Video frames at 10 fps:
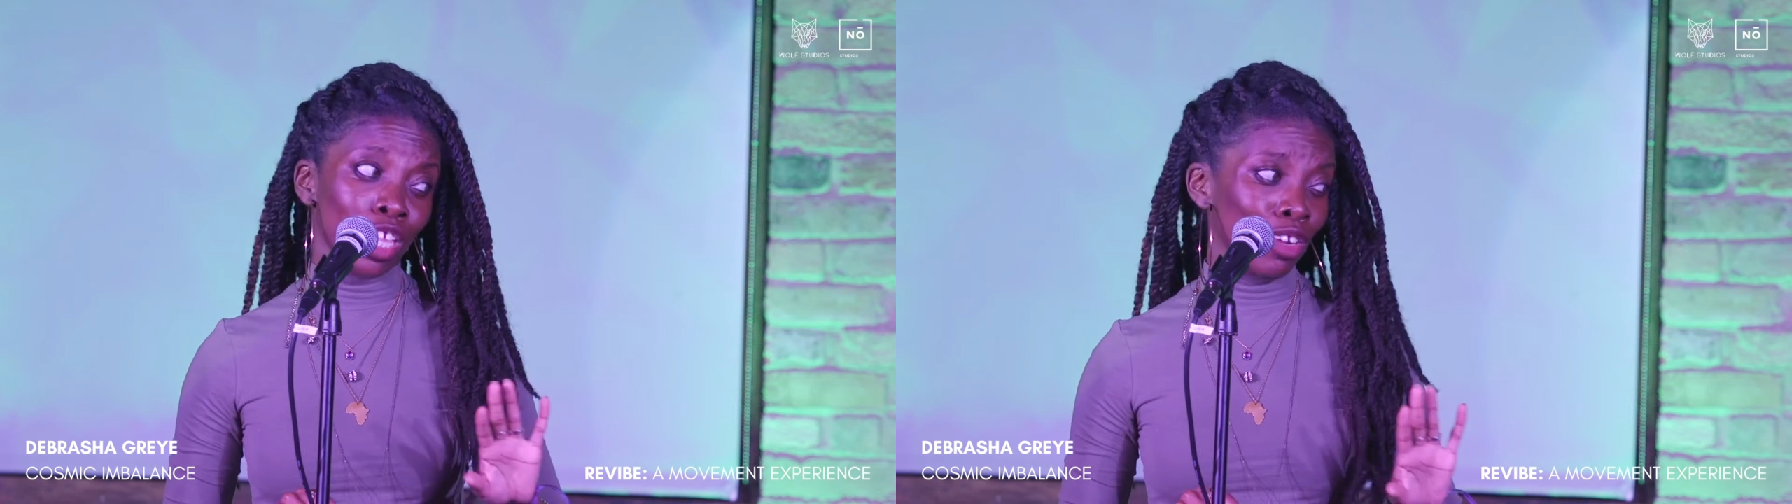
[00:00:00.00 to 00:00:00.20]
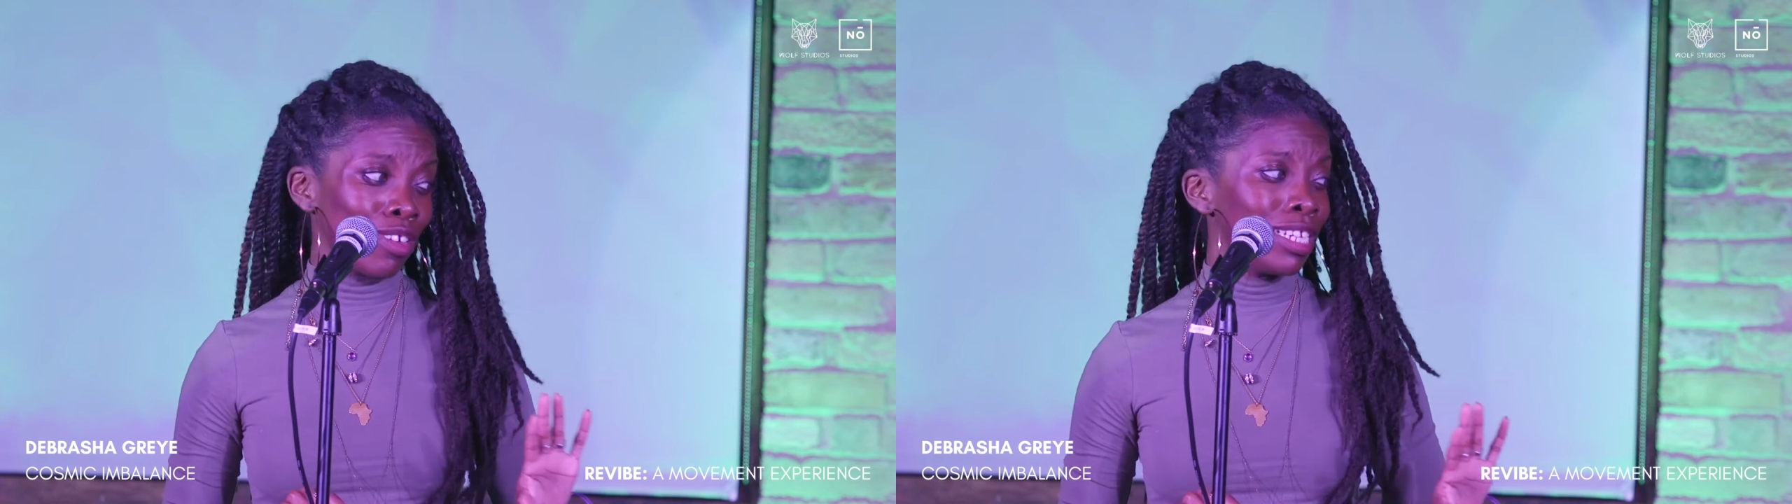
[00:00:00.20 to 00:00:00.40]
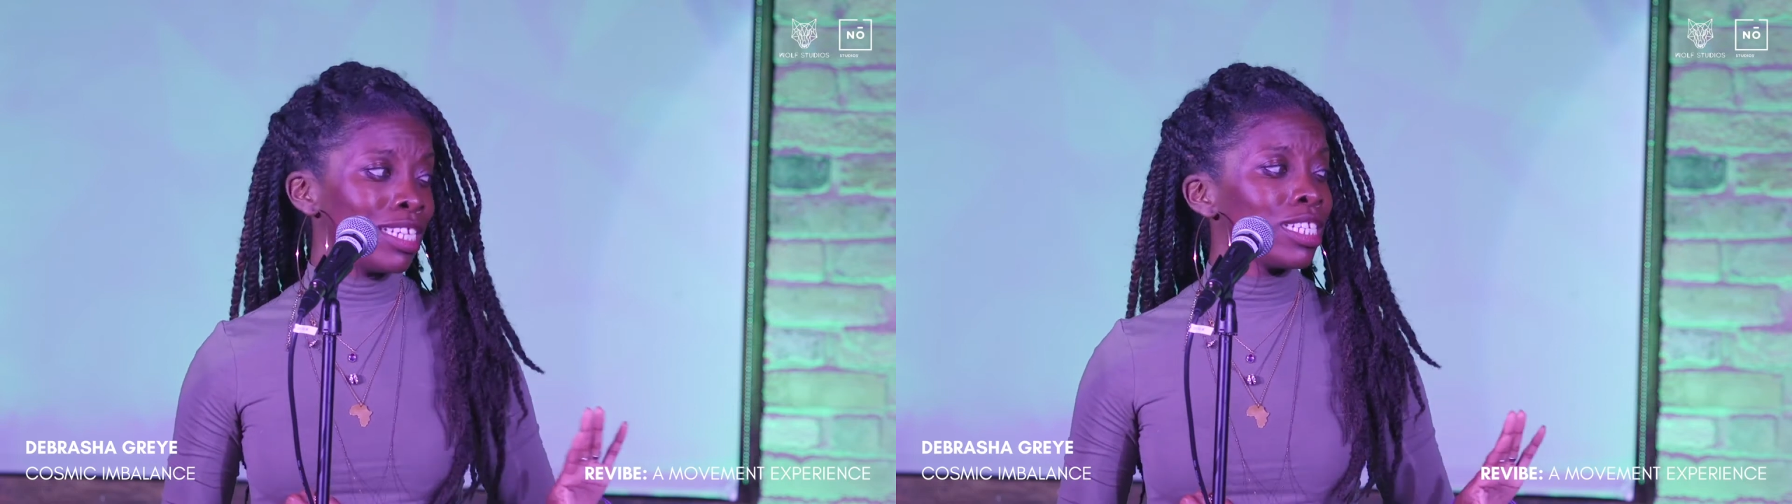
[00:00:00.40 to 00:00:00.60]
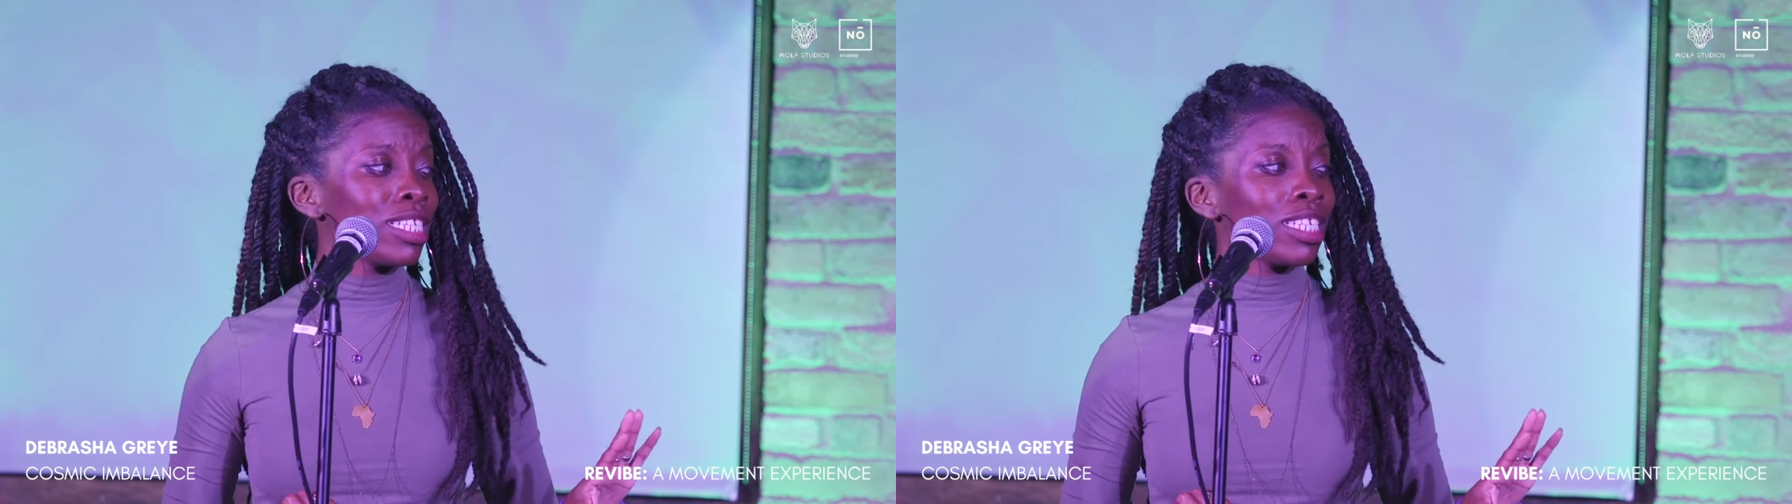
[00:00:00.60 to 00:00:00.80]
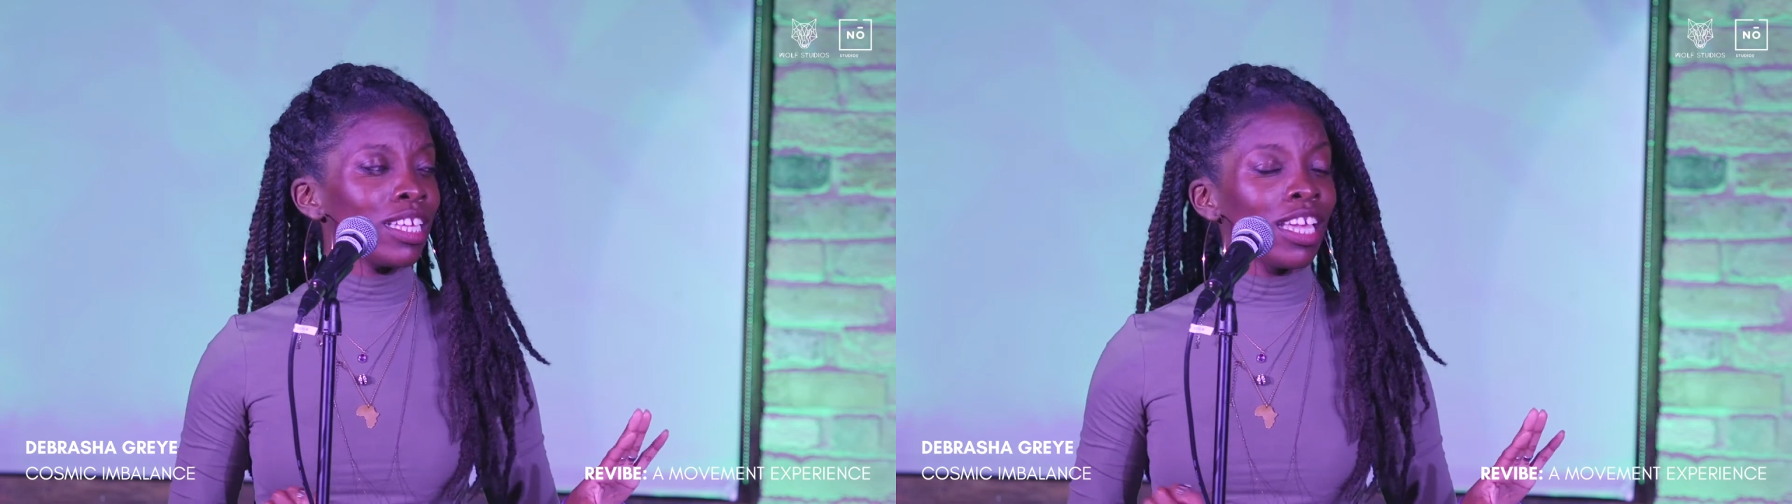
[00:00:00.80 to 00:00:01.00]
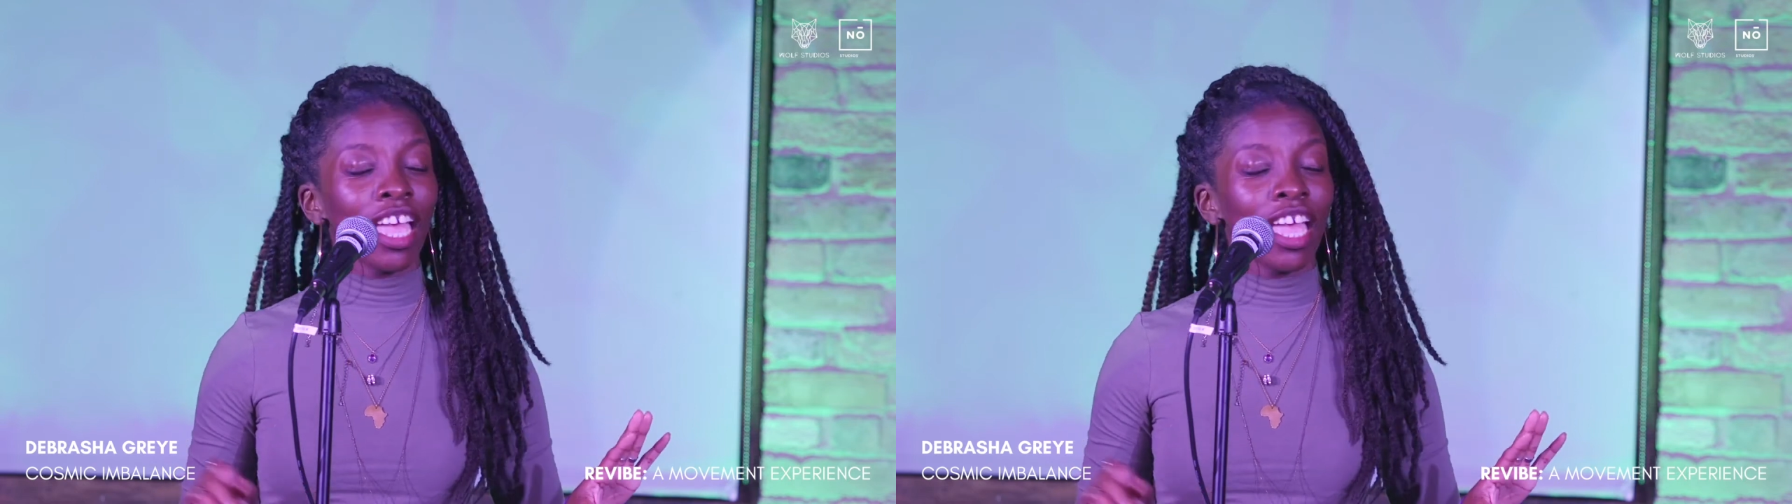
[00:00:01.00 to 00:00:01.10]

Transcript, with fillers: ignorance